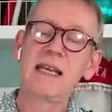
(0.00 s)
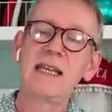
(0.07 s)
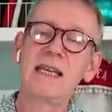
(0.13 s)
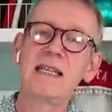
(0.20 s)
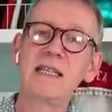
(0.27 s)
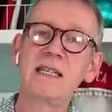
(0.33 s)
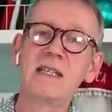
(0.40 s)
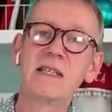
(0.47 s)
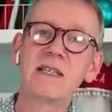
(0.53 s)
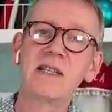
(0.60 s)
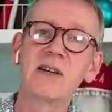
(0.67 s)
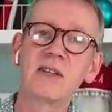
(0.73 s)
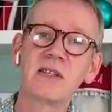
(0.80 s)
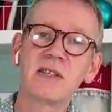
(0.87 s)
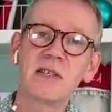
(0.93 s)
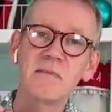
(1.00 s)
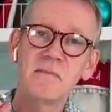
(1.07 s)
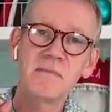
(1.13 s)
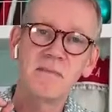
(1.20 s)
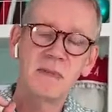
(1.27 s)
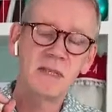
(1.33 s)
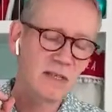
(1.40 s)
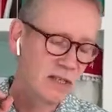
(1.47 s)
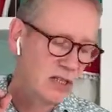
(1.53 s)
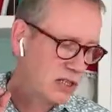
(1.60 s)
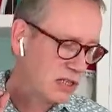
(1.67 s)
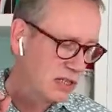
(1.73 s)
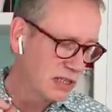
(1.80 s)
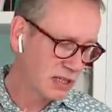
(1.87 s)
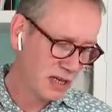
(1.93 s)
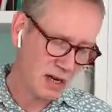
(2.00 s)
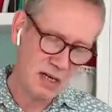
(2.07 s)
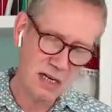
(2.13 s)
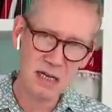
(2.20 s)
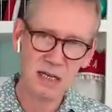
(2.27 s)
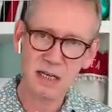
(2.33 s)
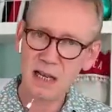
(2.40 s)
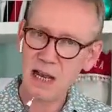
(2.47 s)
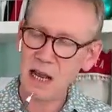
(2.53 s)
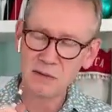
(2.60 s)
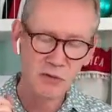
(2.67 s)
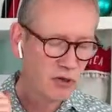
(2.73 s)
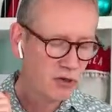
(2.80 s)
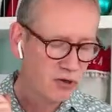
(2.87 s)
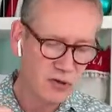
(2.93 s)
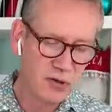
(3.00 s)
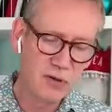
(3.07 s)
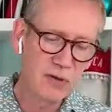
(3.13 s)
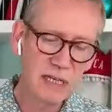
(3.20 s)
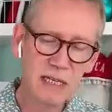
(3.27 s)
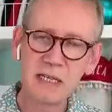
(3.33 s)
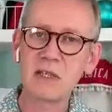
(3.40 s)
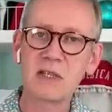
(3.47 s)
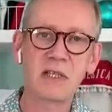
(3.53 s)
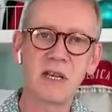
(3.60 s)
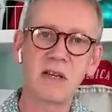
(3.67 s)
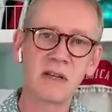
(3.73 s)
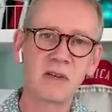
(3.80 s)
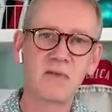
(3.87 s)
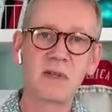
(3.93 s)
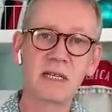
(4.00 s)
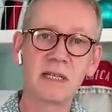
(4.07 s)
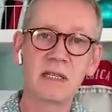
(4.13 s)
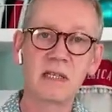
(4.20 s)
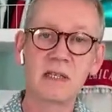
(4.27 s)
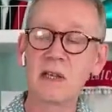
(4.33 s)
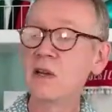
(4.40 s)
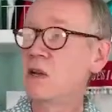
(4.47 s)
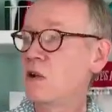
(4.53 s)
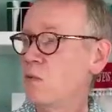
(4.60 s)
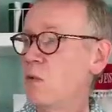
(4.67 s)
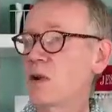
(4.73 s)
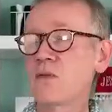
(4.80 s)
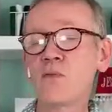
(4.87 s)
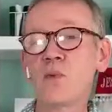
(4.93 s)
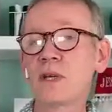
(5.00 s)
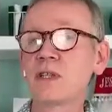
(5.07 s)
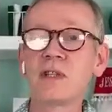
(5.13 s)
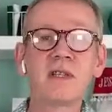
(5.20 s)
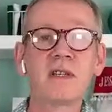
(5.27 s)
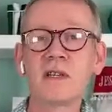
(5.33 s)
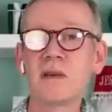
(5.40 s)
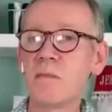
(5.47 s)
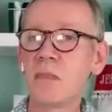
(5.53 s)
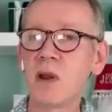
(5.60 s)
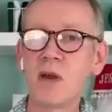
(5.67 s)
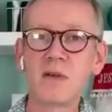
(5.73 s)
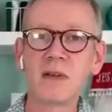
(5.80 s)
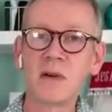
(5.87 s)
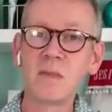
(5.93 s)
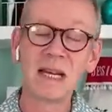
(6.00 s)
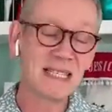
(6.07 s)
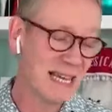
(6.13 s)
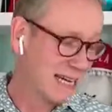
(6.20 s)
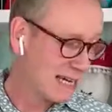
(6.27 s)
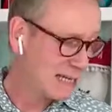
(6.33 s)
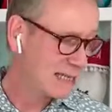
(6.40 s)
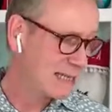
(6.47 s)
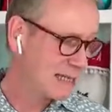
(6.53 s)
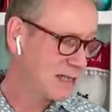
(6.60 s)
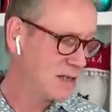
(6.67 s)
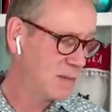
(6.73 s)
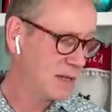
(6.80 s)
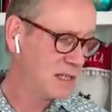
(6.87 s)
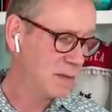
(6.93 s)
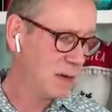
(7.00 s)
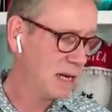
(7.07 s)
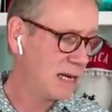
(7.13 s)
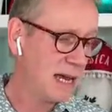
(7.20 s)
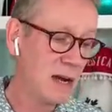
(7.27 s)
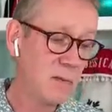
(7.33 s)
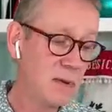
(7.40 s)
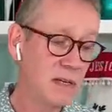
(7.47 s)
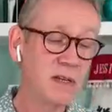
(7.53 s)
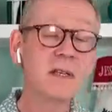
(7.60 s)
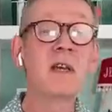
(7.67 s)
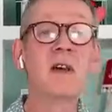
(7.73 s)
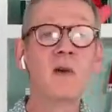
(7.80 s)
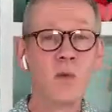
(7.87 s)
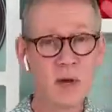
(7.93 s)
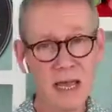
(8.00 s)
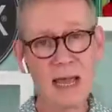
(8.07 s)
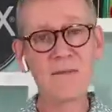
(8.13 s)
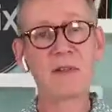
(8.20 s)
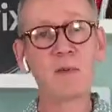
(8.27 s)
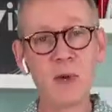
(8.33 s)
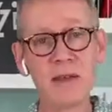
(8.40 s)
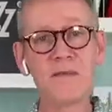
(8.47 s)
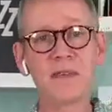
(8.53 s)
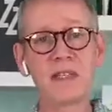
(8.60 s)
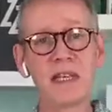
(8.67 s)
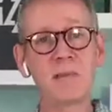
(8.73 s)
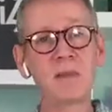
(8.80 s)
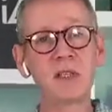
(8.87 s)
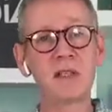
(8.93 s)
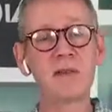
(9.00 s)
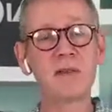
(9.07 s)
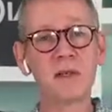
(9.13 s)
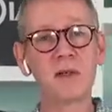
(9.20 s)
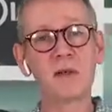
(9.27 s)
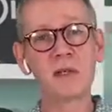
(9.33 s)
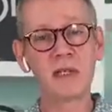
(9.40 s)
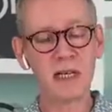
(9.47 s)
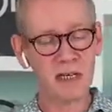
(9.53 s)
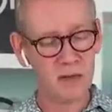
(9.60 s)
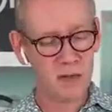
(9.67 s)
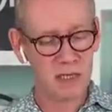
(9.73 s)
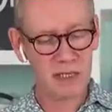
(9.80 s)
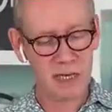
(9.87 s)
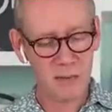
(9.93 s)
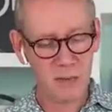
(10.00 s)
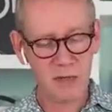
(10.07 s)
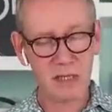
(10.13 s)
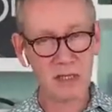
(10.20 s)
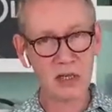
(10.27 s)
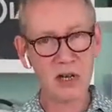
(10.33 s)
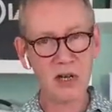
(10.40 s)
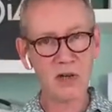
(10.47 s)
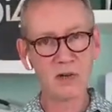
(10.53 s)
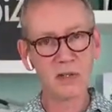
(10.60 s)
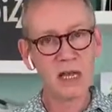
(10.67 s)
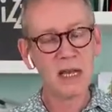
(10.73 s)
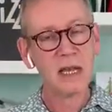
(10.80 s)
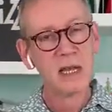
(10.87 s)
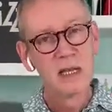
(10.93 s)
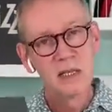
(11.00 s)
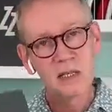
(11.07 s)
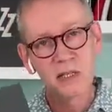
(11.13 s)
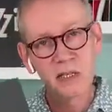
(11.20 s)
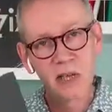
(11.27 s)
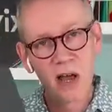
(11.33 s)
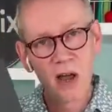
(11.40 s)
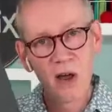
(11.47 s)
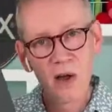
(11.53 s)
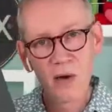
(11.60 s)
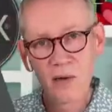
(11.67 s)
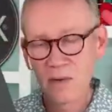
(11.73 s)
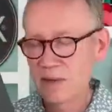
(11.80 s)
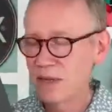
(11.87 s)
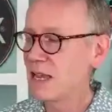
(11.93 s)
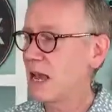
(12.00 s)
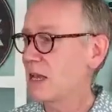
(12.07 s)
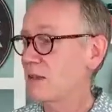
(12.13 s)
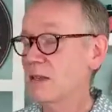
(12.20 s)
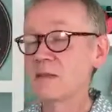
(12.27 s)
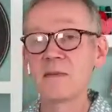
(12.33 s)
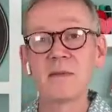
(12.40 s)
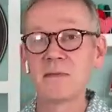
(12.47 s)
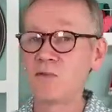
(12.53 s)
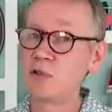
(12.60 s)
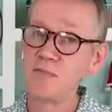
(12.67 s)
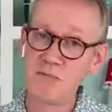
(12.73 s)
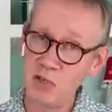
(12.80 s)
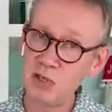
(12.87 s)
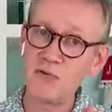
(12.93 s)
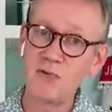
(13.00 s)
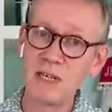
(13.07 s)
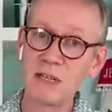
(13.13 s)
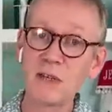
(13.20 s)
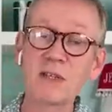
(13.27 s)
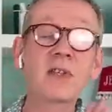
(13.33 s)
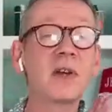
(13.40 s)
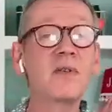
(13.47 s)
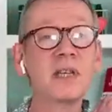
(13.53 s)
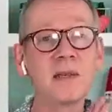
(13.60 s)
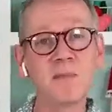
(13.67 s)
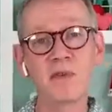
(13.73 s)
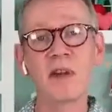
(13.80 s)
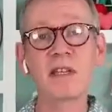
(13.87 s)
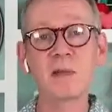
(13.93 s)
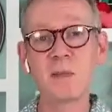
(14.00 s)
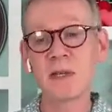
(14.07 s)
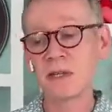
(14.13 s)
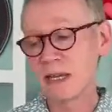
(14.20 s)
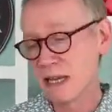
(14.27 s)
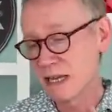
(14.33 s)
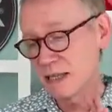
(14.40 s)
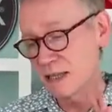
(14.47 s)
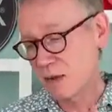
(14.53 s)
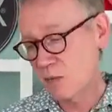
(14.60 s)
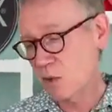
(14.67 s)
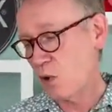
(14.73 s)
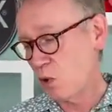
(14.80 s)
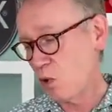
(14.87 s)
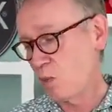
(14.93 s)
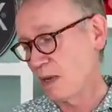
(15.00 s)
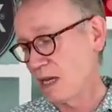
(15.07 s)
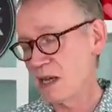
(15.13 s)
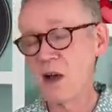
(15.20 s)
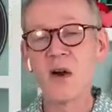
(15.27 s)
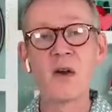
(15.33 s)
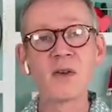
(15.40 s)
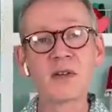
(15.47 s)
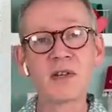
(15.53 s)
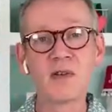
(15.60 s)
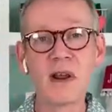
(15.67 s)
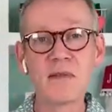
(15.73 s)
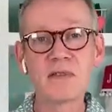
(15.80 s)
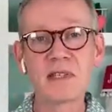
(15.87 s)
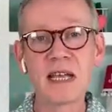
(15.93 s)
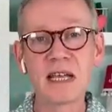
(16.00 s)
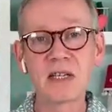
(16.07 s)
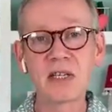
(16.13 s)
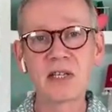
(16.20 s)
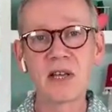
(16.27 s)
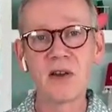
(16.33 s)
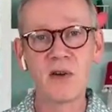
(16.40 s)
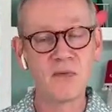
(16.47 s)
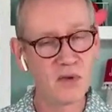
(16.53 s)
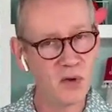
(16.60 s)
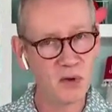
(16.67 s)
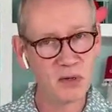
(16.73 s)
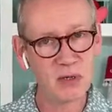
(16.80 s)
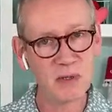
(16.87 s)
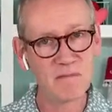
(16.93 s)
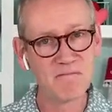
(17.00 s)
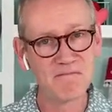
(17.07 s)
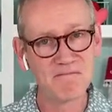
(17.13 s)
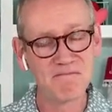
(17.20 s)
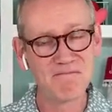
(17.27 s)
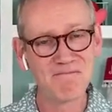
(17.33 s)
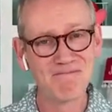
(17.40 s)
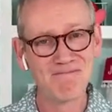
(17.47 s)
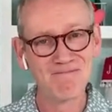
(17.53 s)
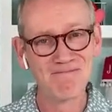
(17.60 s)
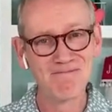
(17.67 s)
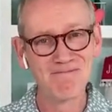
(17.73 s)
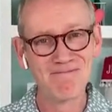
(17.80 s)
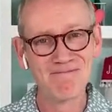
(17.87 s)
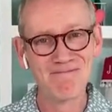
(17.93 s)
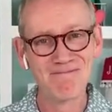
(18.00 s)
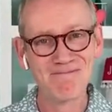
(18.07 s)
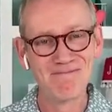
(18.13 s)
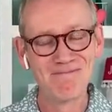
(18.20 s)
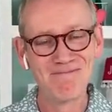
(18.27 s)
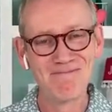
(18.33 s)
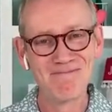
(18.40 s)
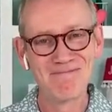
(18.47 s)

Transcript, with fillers: He's got some stunning, uh, truly stunning releases, one of which is going to blow your mind. I can't say too much about oh. it now because we have to wait for Tim to do the launch. I don't want to step on his toes. Of course. So, yeah, just really good. So keep your eyes peeled. They will all be on Craft Stash, of course. Oh, absolutely.